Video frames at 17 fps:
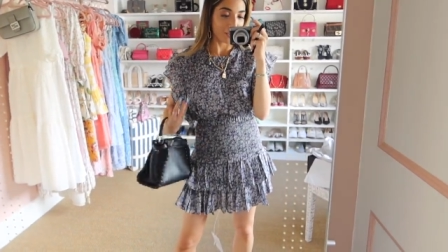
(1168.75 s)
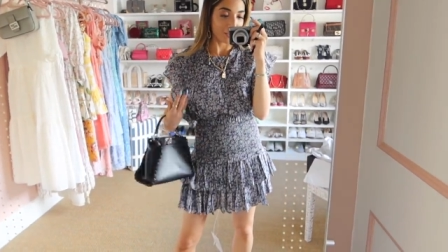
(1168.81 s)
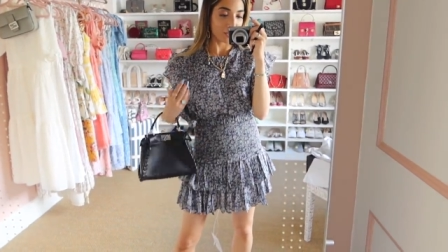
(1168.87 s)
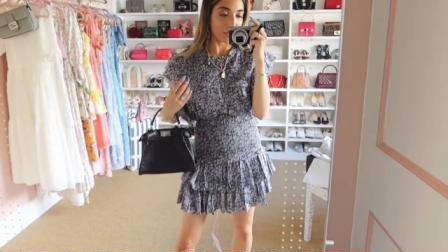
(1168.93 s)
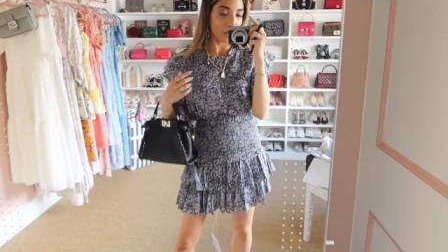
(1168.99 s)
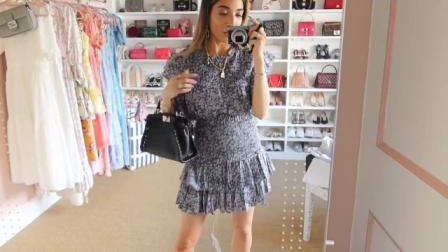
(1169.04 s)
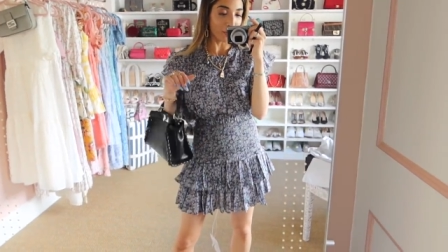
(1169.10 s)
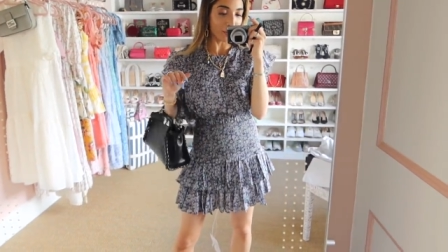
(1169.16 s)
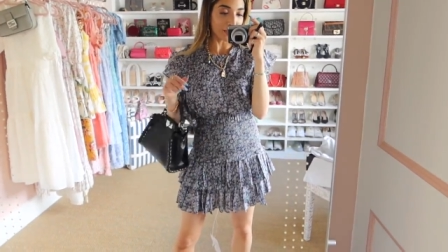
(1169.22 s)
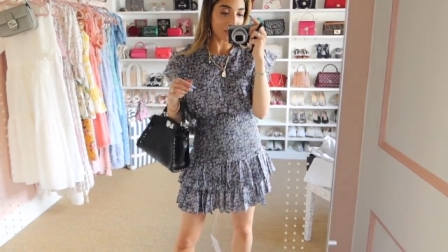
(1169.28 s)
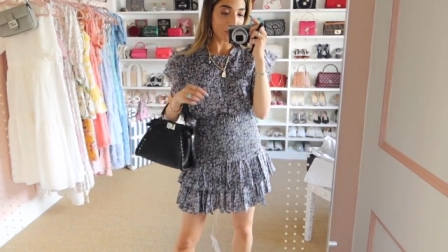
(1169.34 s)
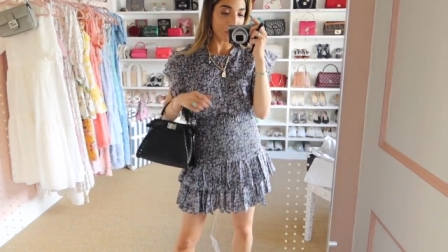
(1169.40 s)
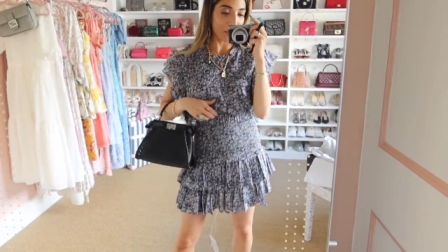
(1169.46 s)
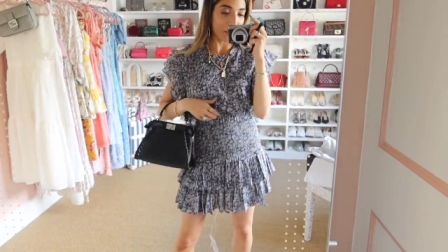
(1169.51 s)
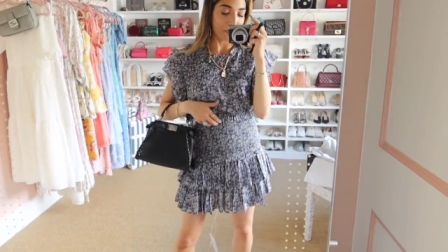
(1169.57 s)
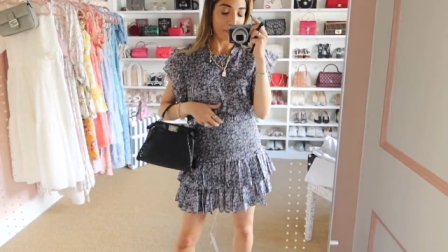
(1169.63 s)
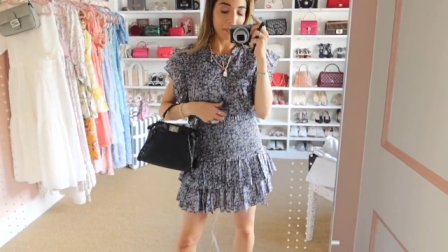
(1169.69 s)
The top is
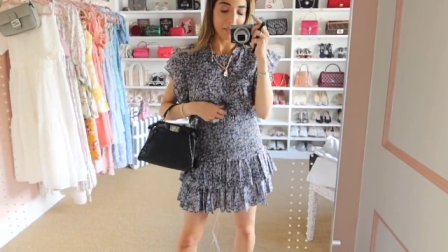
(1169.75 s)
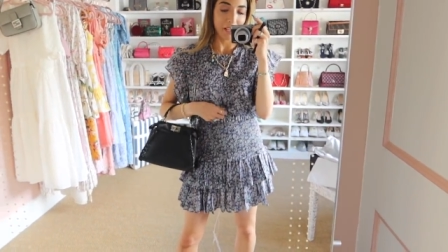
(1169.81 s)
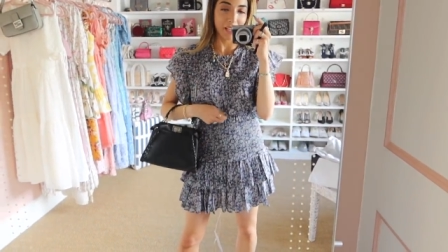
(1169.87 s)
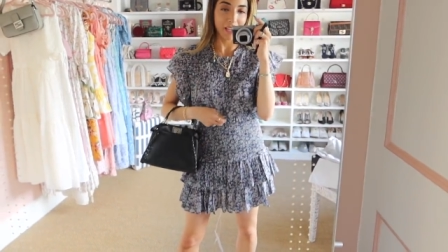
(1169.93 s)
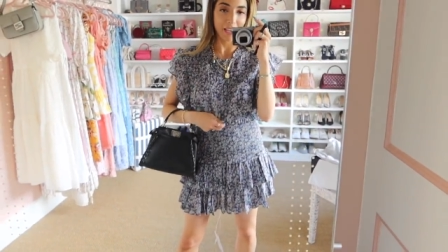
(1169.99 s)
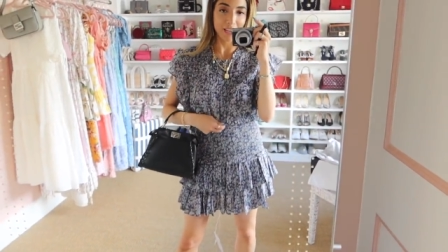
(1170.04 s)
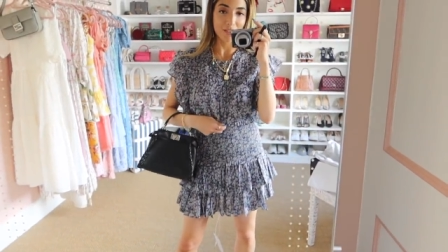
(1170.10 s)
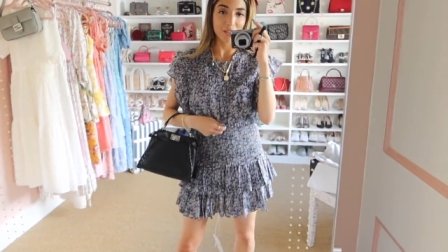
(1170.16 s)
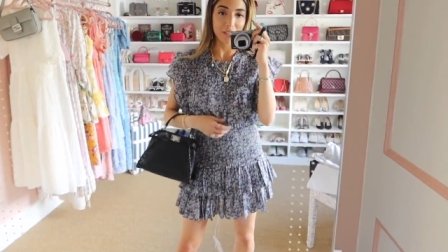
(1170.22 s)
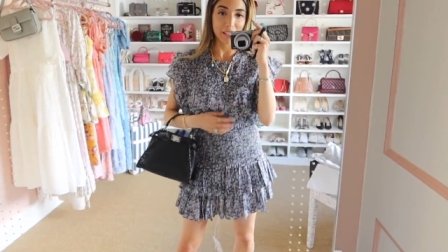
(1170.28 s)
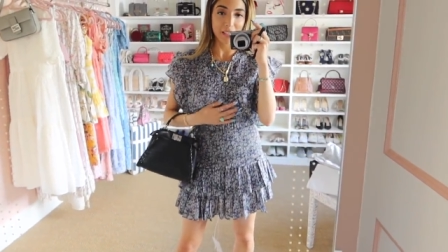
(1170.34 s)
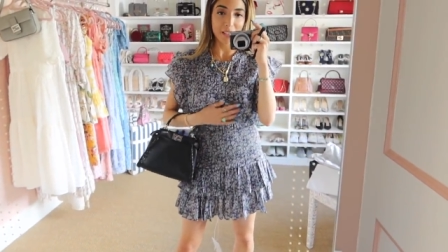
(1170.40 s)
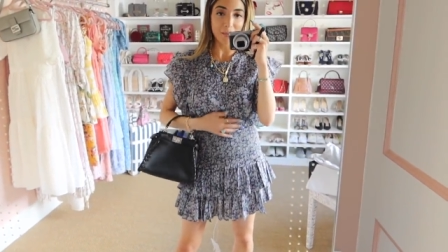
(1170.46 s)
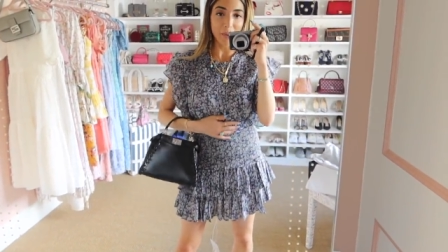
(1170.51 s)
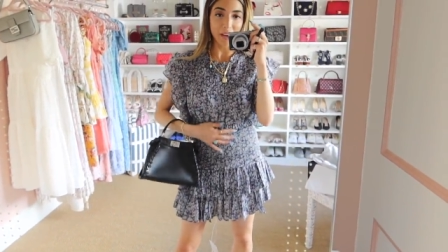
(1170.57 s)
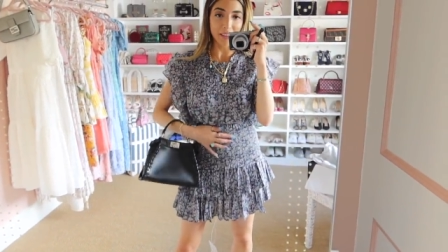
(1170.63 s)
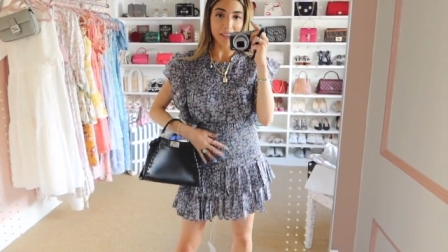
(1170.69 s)
quite big
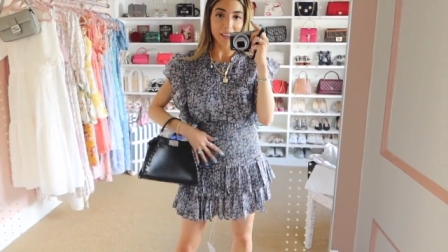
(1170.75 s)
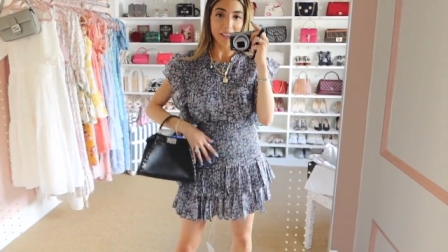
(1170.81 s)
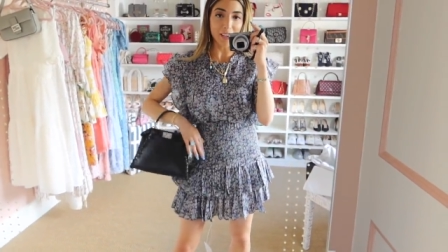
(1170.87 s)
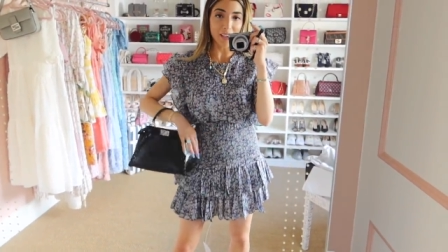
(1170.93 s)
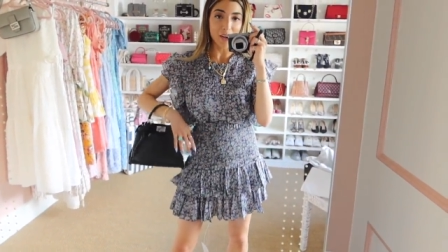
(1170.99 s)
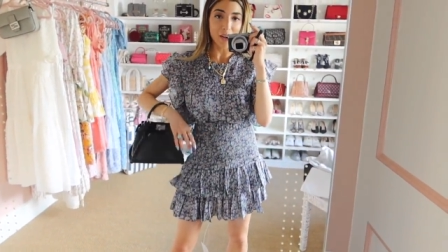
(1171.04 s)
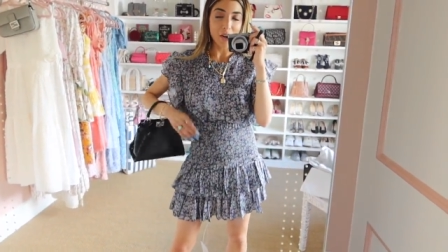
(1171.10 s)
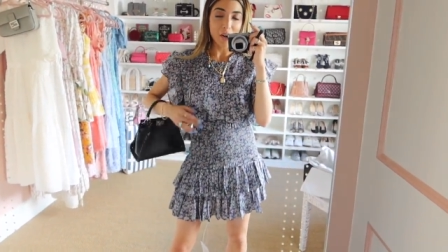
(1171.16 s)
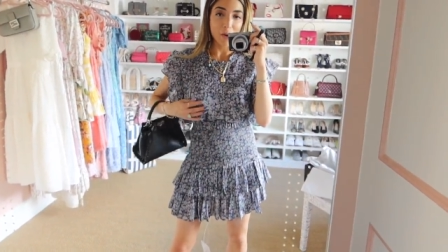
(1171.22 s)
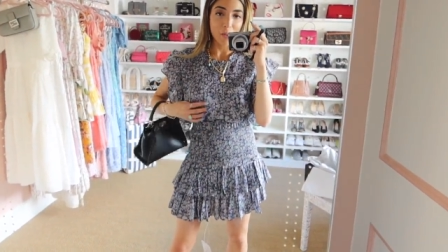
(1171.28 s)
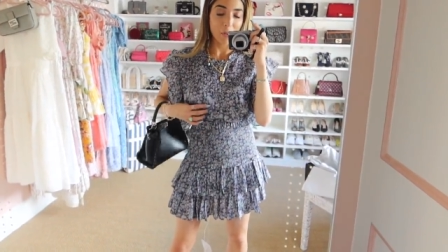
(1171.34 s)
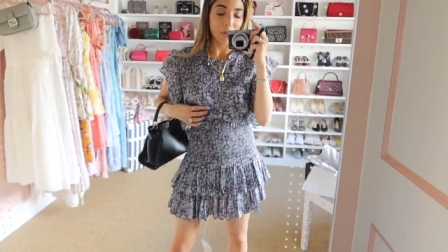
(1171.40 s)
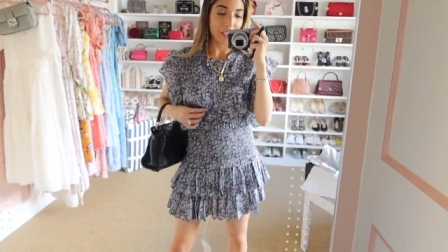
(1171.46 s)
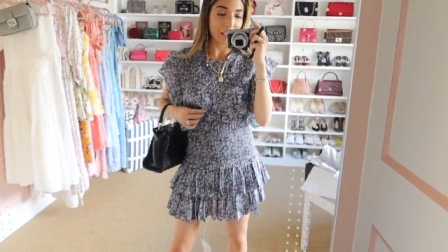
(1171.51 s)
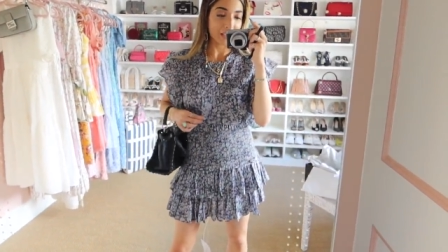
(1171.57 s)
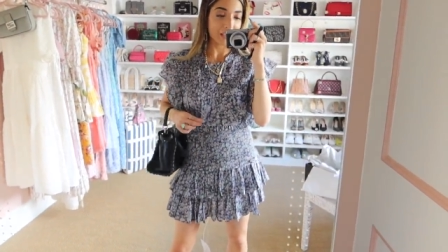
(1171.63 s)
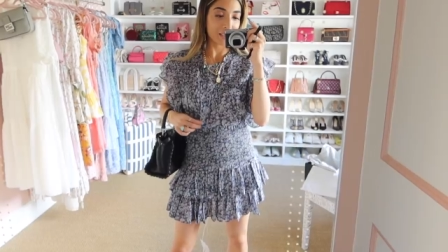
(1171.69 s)
actually but I think
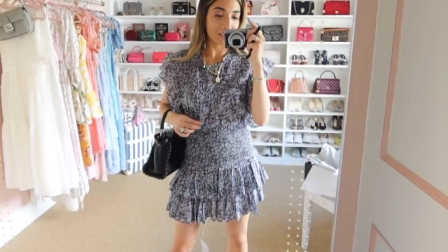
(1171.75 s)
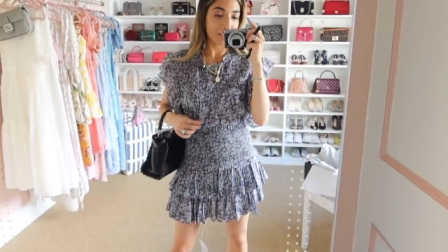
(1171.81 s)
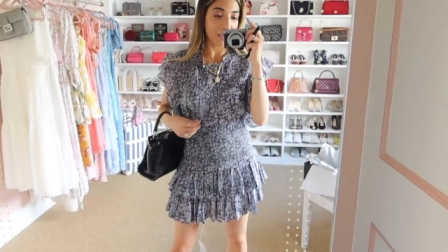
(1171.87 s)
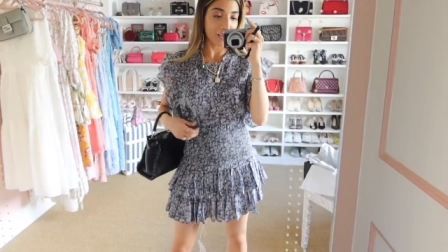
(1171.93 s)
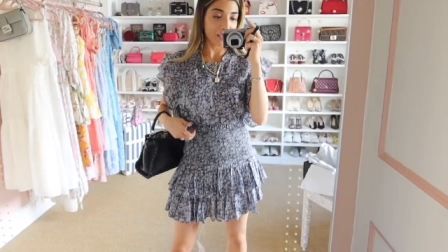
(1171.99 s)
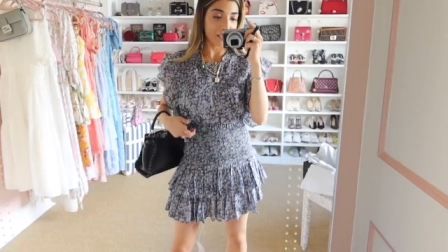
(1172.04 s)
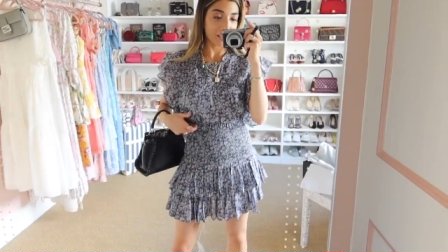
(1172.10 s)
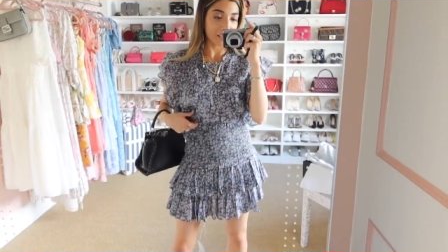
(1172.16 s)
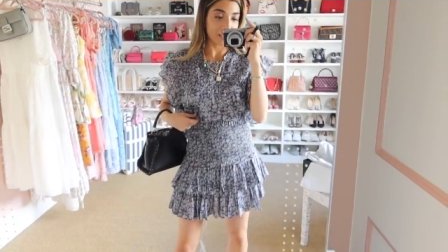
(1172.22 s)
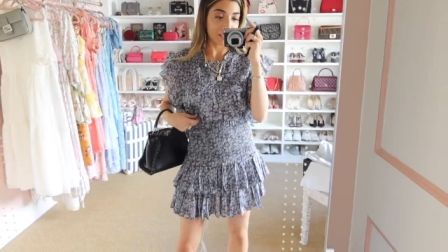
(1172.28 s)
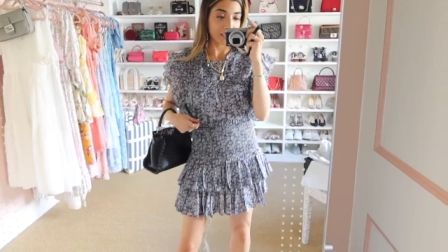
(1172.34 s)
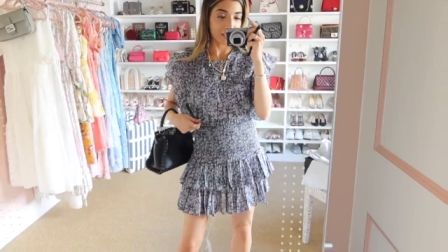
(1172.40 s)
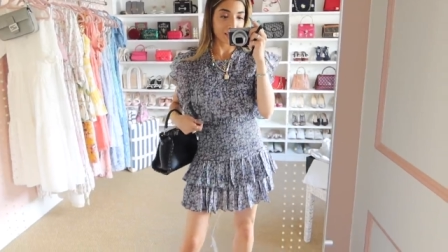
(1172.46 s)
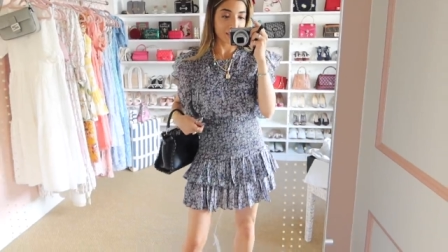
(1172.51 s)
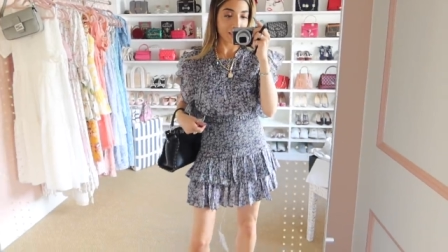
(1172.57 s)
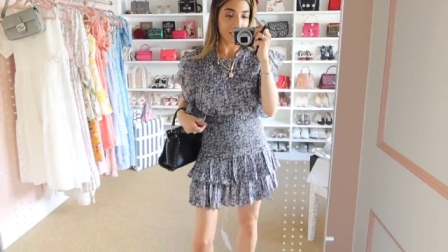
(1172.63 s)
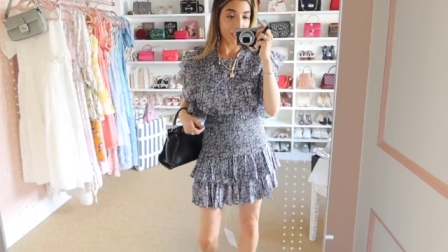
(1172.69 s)
when it's tucked into
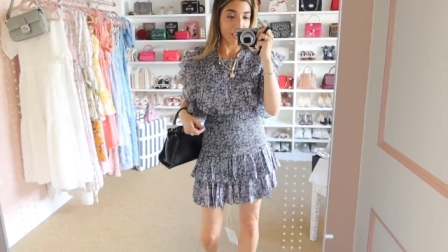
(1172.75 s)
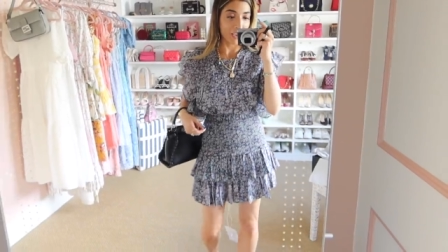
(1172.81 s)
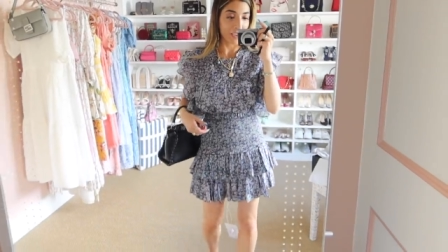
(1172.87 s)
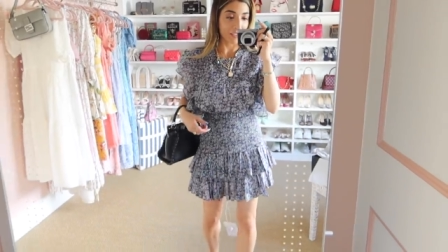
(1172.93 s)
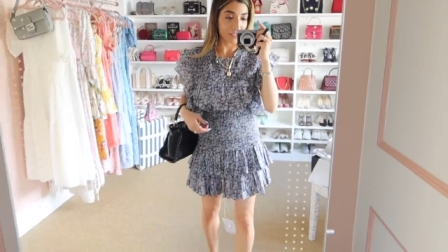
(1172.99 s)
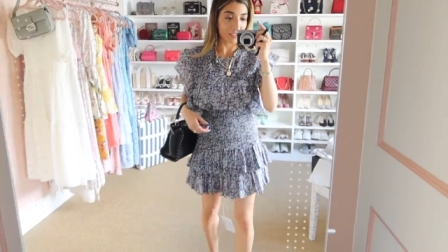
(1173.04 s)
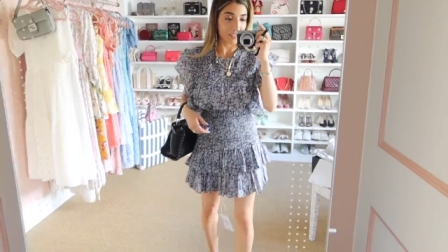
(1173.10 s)
the skirt